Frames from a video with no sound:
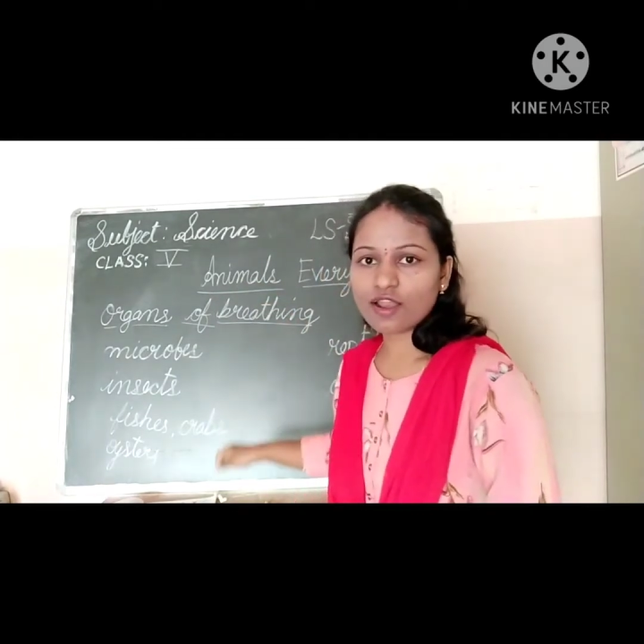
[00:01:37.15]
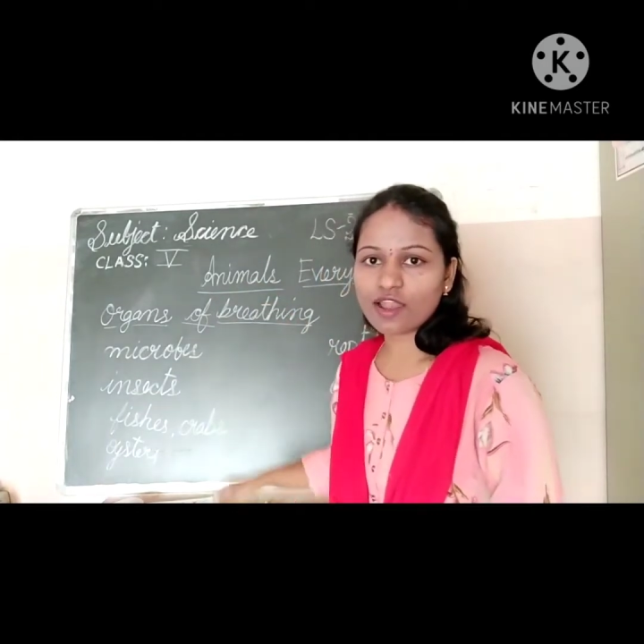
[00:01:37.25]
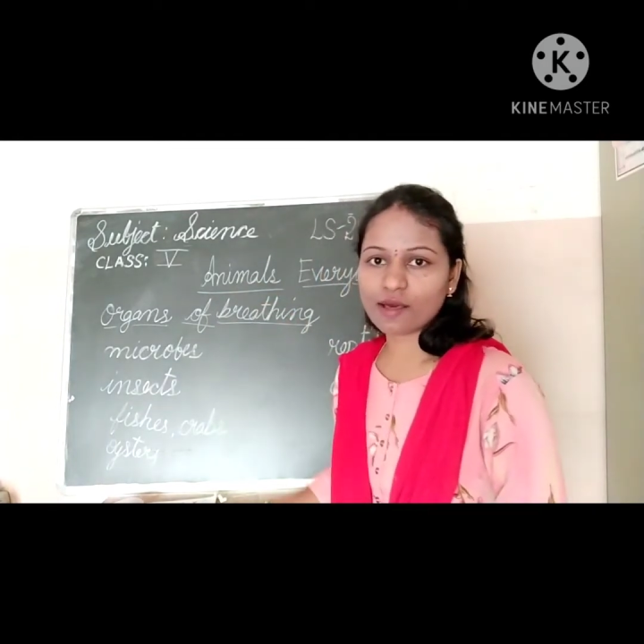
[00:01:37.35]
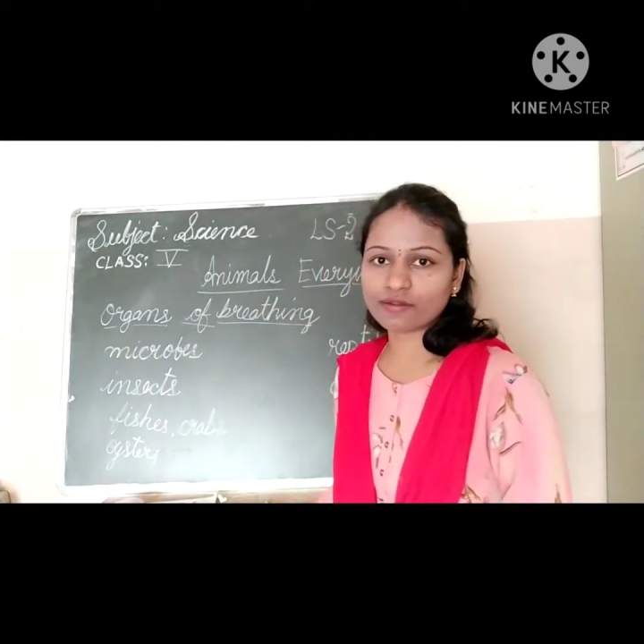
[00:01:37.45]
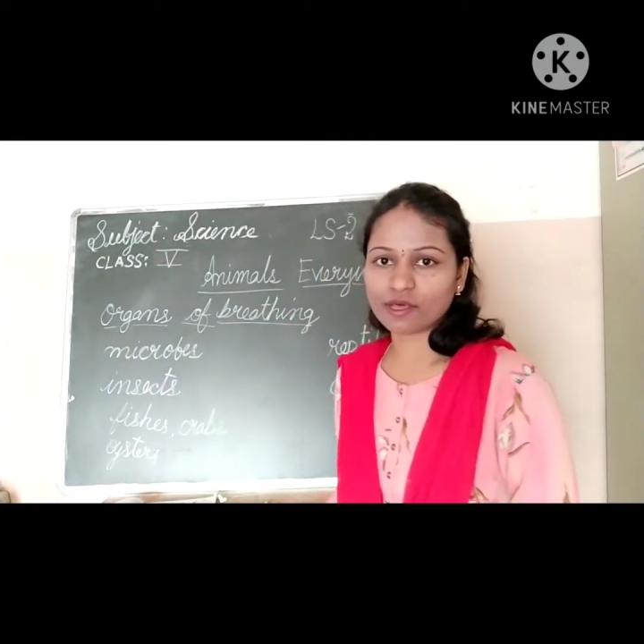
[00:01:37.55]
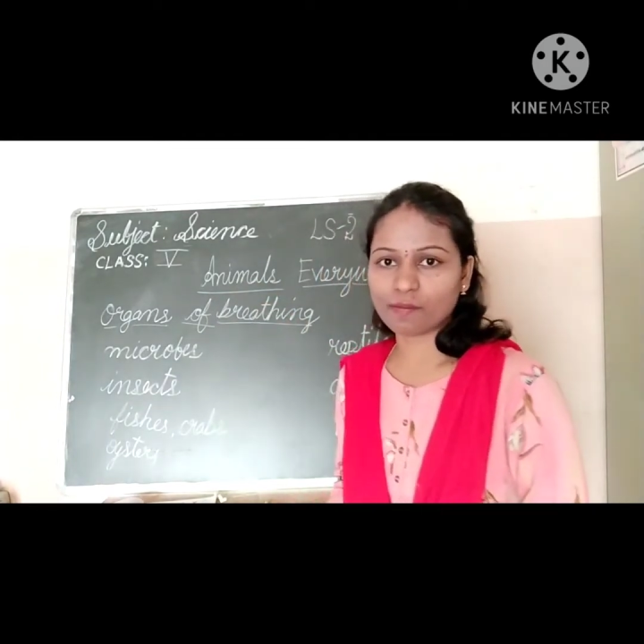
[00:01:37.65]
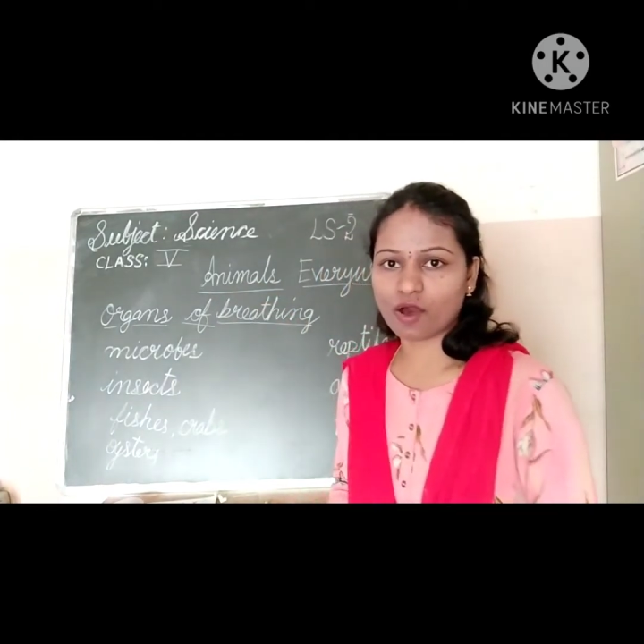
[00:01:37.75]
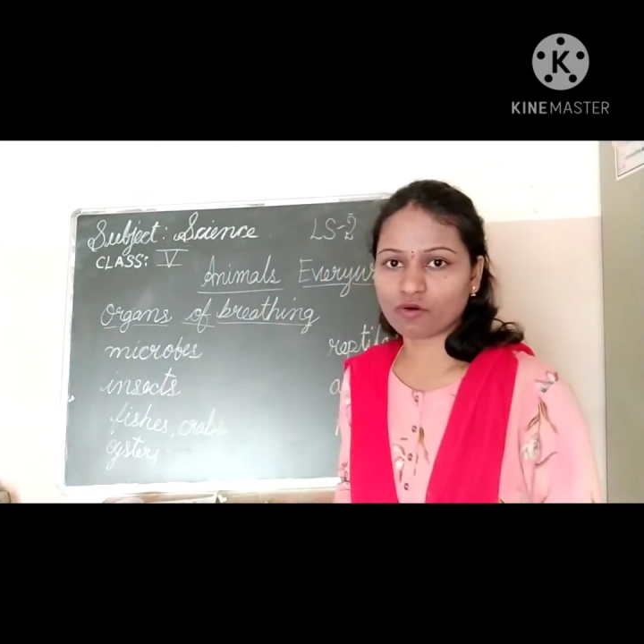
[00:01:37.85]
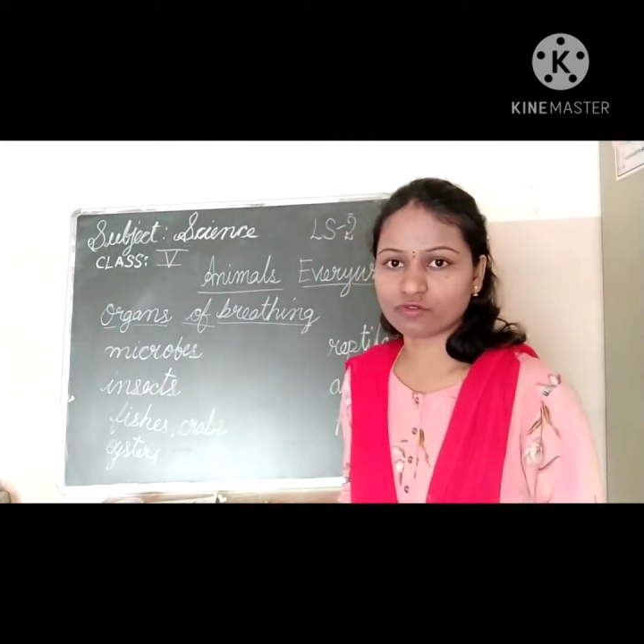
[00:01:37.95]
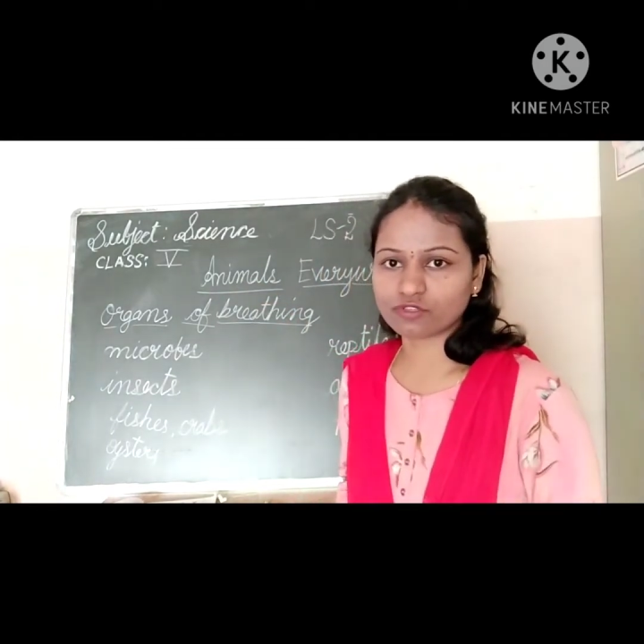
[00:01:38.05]
learn
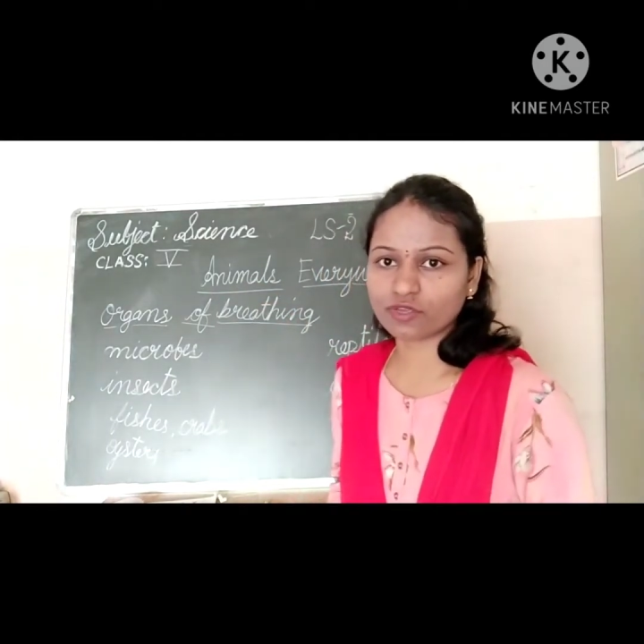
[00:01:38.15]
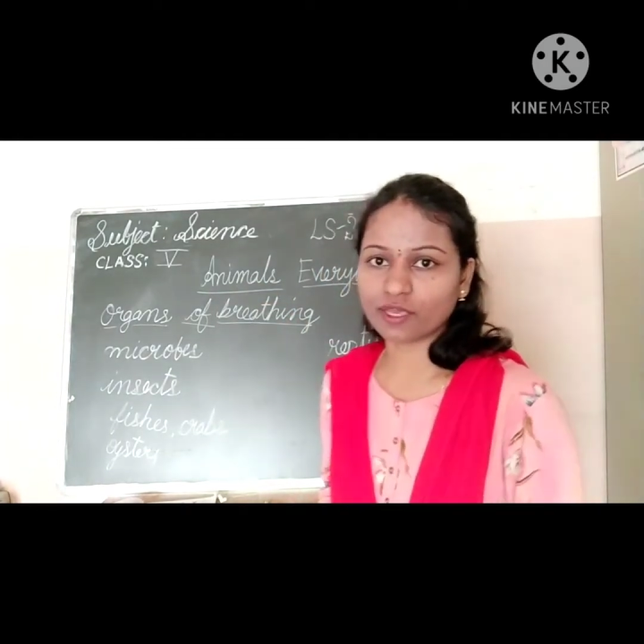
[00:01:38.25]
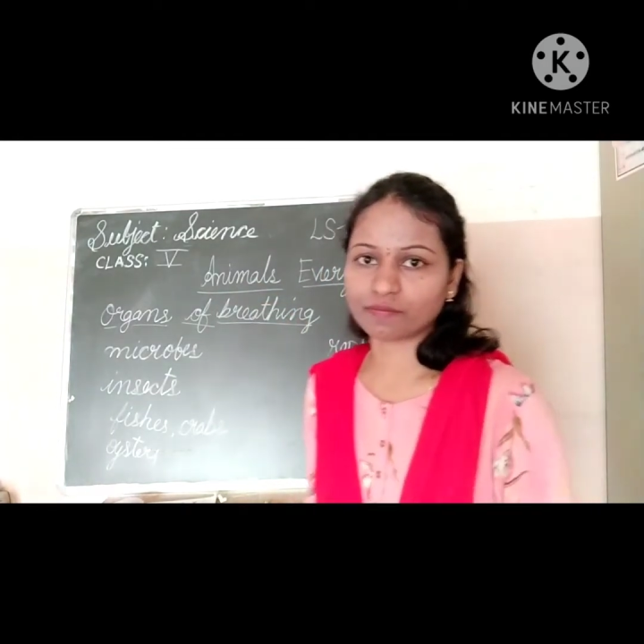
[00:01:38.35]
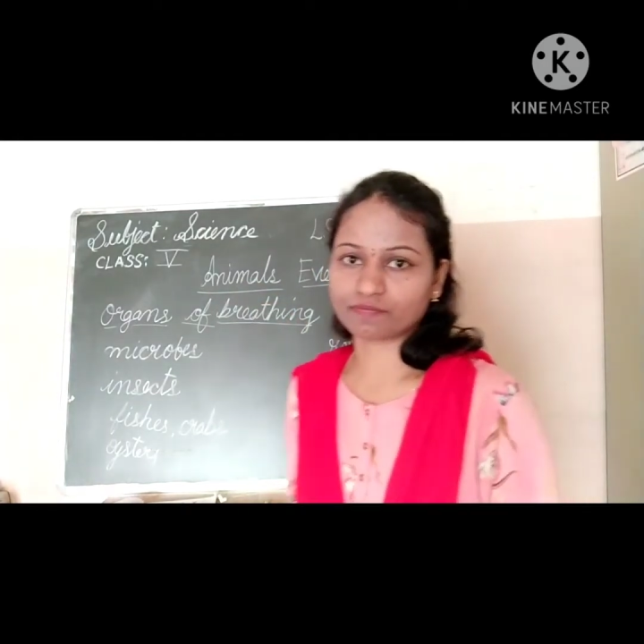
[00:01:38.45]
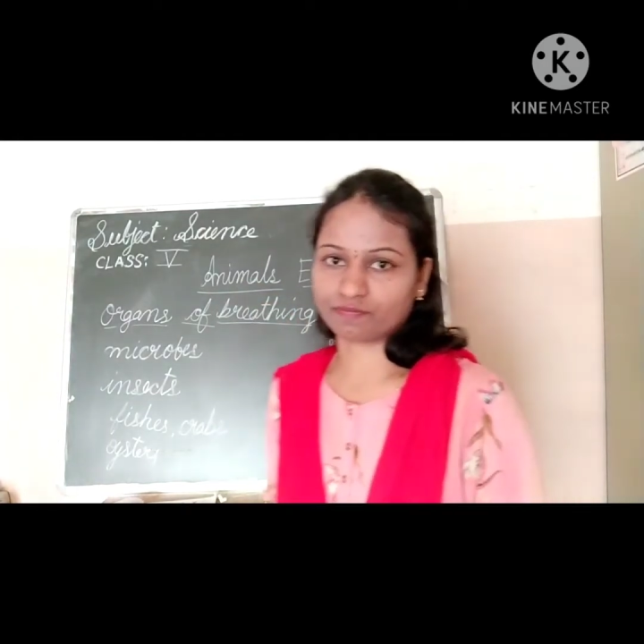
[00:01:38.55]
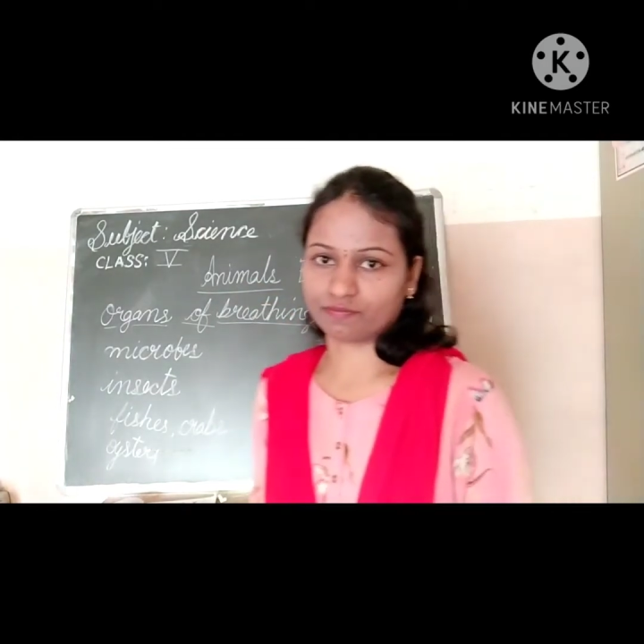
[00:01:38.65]
about. Okay.